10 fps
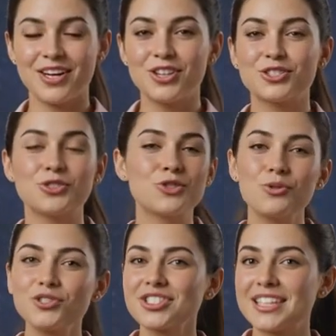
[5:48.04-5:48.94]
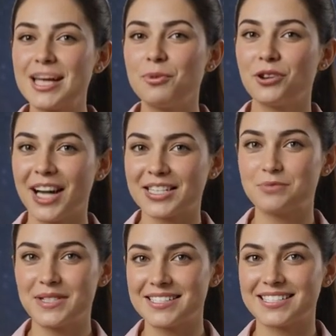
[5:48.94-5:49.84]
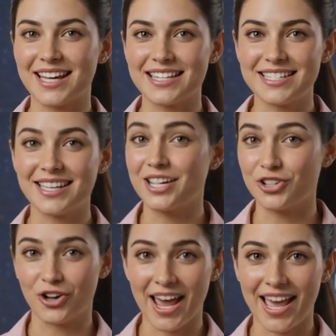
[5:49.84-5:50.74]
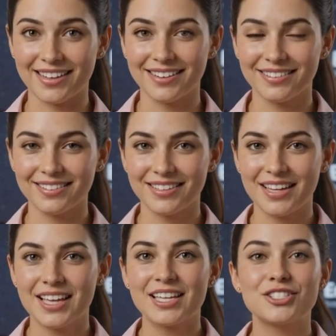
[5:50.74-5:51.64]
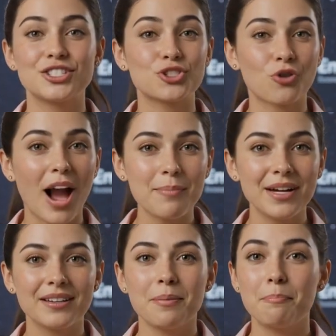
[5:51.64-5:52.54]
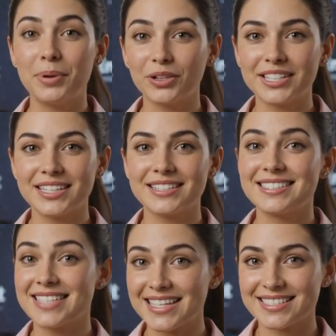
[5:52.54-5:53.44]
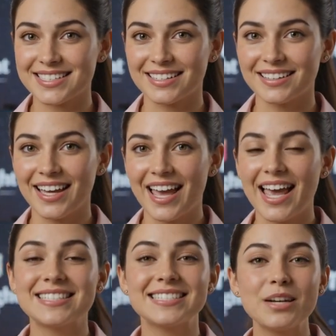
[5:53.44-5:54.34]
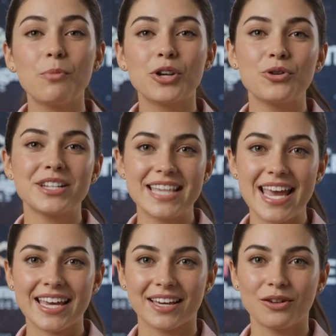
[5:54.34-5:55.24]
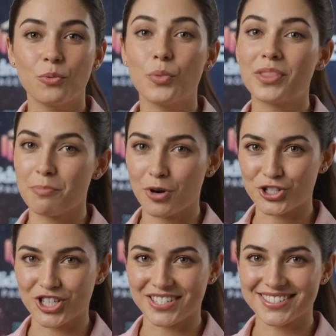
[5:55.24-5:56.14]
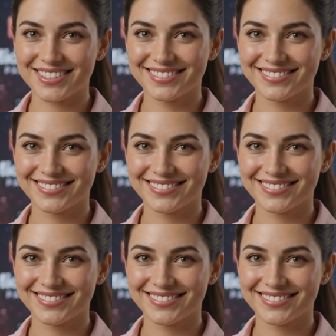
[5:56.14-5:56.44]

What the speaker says: So don't just keep your next business idea in your head. Describe it, build it, test it, and see where you can take it with Emergent.